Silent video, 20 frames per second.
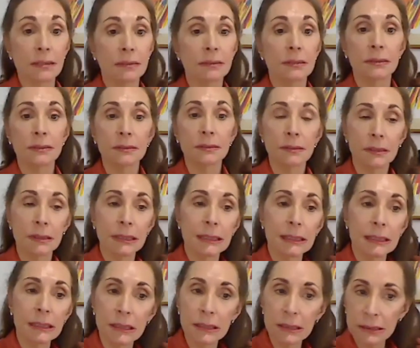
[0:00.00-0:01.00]
You know,
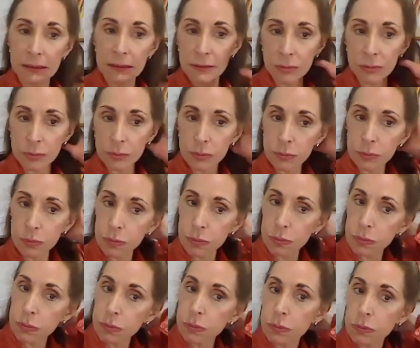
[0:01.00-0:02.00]
they want to
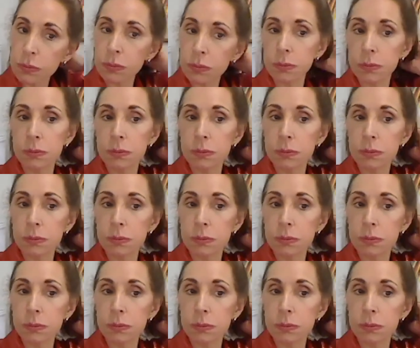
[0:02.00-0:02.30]
go to